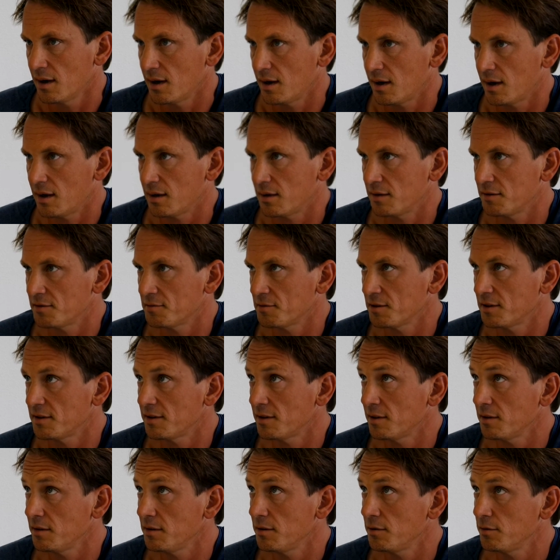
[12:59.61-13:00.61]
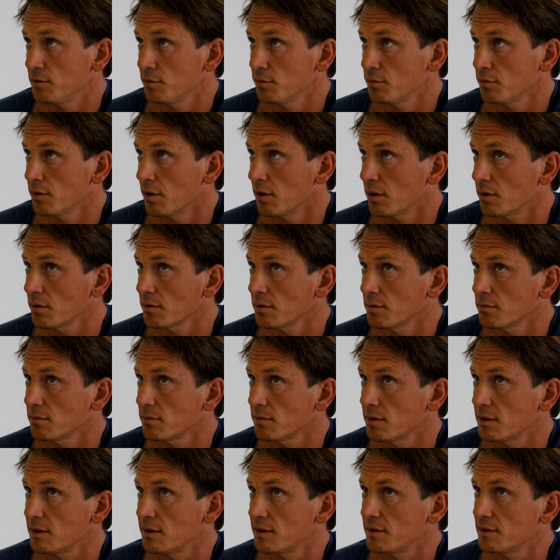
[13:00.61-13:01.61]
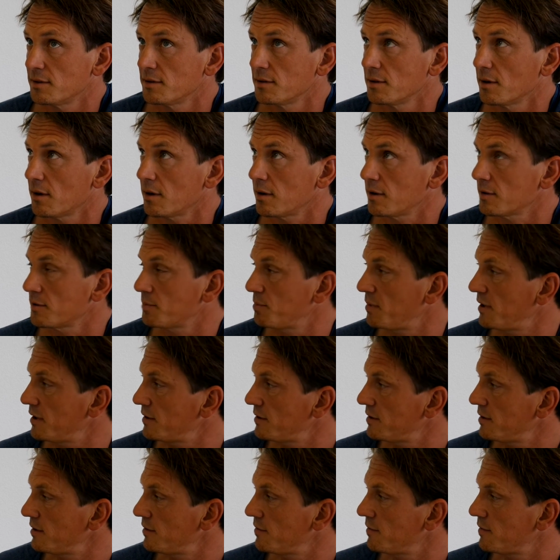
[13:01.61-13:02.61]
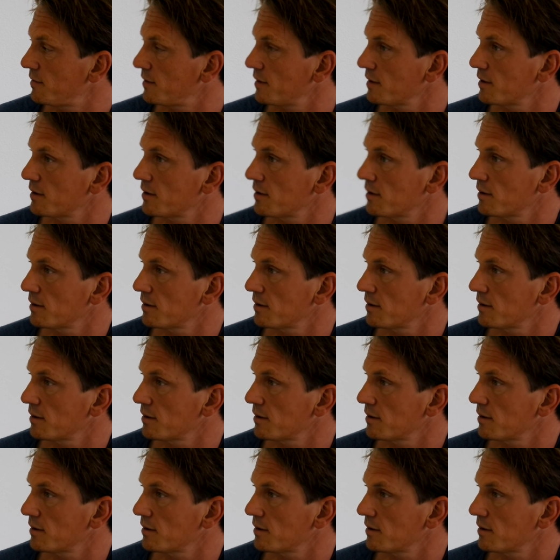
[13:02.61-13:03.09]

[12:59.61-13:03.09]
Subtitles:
And in Switzerland, you do, although it is not expensive in